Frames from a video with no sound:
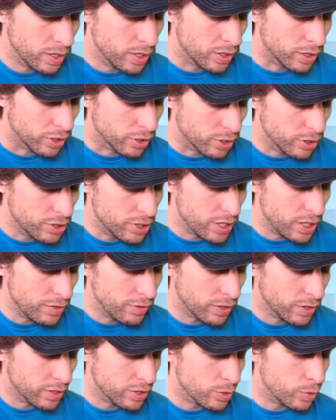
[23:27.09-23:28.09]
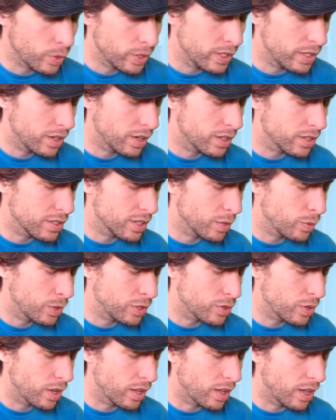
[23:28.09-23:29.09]
The crew chief on the 20 car has done one.
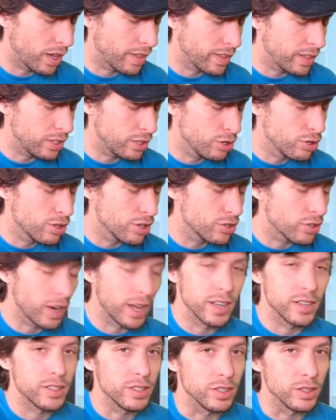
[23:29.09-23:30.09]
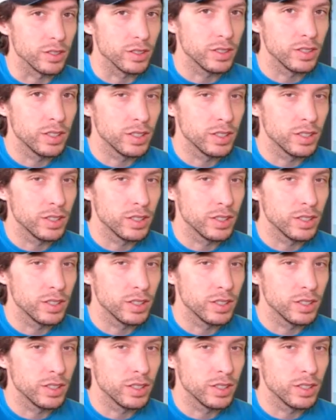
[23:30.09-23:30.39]
So I, I think you should try it too.